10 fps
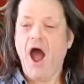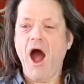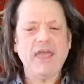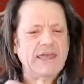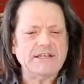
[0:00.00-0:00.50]

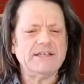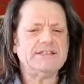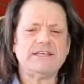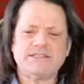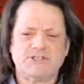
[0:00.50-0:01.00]
High Eden
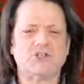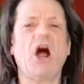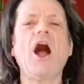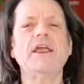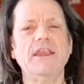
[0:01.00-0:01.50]
is this
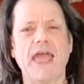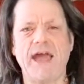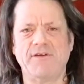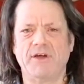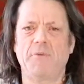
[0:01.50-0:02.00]
tiny
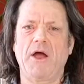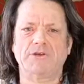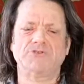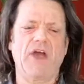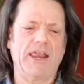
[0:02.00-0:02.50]
area by
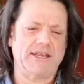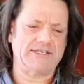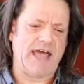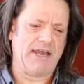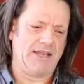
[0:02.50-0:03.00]
Australian
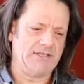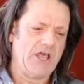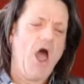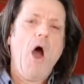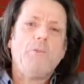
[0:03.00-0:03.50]
standards
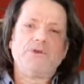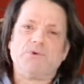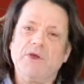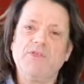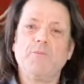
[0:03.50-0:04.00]

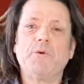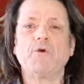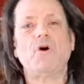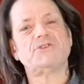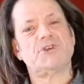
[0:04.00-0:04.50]
between the
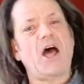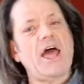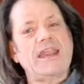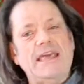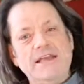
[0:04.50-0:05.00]

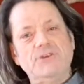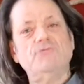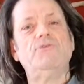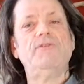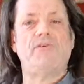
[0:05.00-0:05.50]
Barossa and
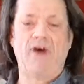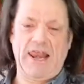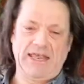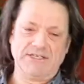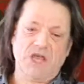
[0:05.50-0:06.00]
Eden river
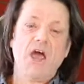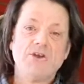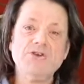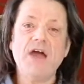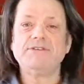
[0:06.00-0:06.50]
valleys,
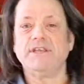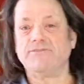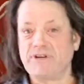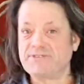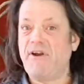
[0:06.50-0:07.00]

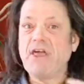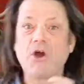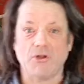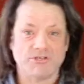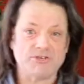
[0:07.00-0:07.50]
noted for its very
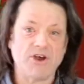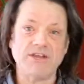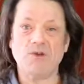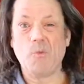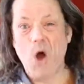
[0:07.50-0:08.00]

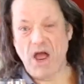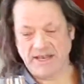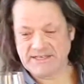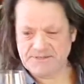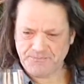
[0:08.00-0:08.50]
concentrated
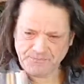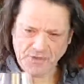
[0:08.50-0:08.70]
wines.